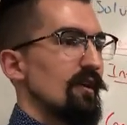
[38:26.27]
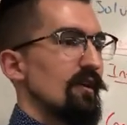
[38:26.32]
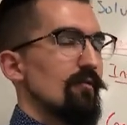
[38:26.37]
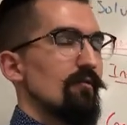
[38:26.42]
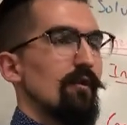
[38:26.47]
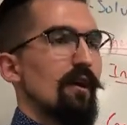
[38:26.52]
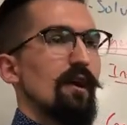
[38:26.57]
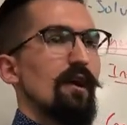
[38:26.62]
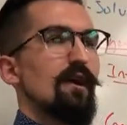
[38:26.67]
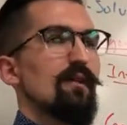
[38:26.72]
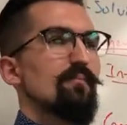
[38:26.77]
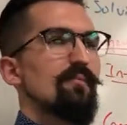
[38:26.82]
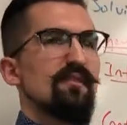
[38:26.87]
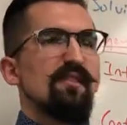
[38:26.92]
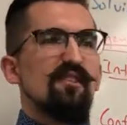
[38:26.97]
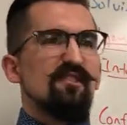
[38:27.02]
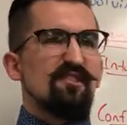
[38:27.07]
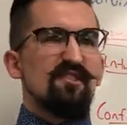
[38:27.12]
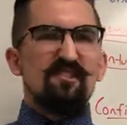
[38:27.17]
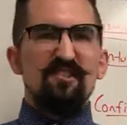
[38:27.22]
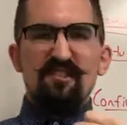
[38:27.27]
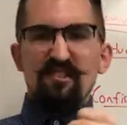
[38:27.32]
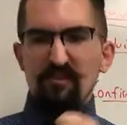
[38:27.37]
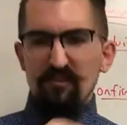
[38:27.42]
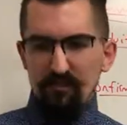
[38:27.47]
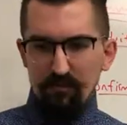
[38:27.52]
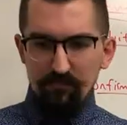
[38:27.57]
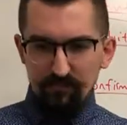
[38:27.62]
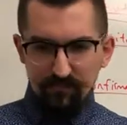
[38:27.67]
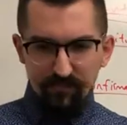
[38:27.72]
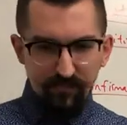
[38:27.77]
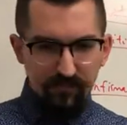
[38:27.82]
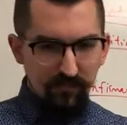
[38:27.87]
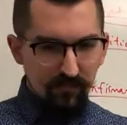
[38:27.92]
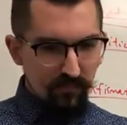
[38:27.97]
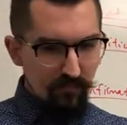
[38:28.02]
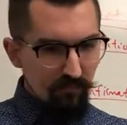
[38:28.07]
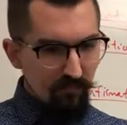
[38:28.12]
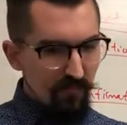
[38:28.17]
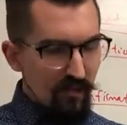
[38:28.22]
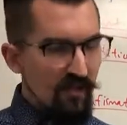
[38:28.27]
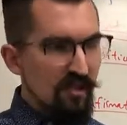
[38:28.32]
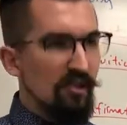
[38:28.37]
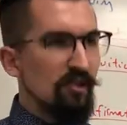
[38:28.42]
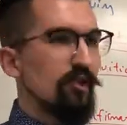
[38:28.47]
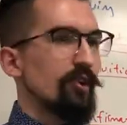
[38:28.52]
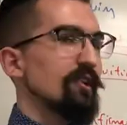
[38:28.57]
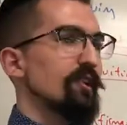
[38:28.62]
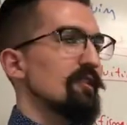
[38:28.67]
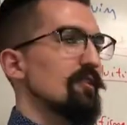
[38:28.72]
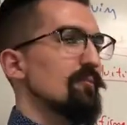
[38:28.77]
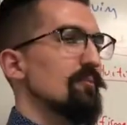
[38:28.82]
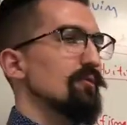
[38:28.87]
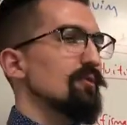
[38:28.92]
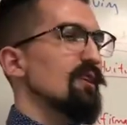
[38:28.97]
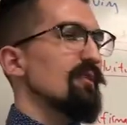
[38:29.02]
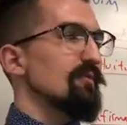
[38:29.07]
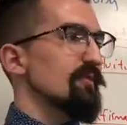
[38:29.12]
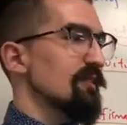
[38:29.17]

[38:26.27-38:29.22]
Right, but they'll still cling to their belief,